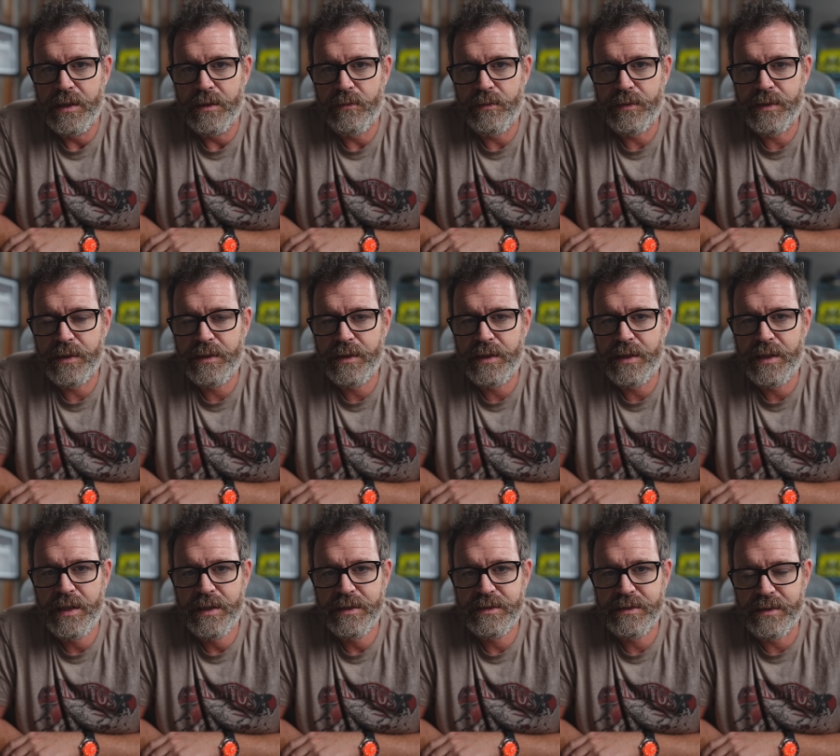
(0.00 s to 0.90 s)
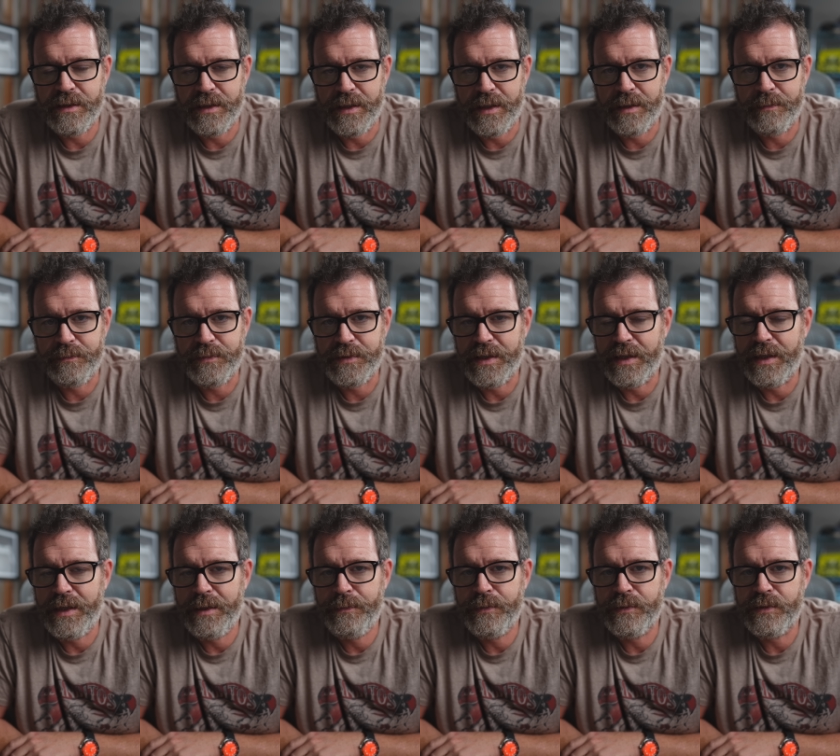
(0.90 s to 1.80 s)
Well, then the next amp
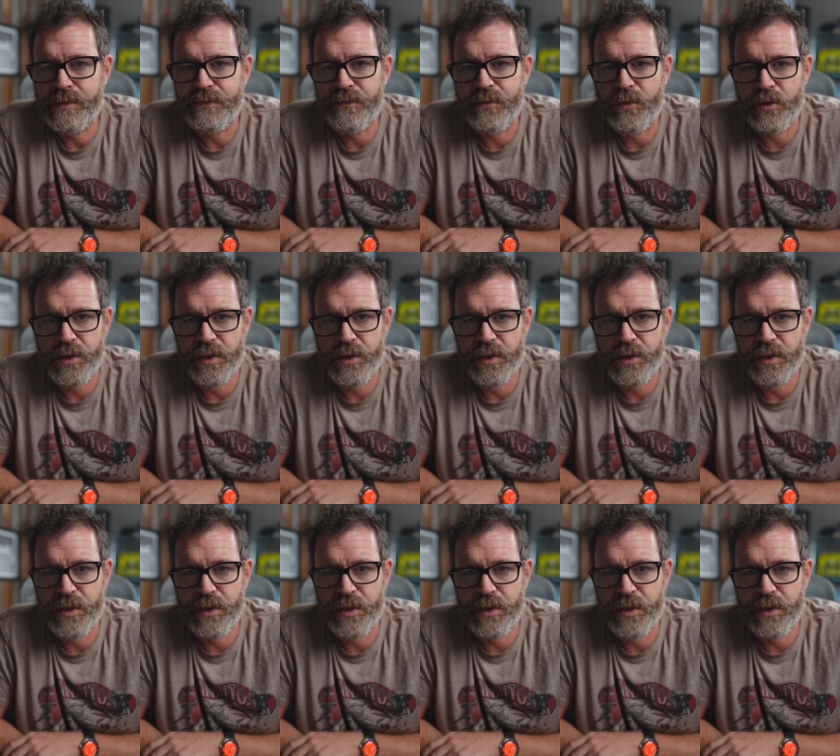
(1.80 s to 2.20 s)
type is for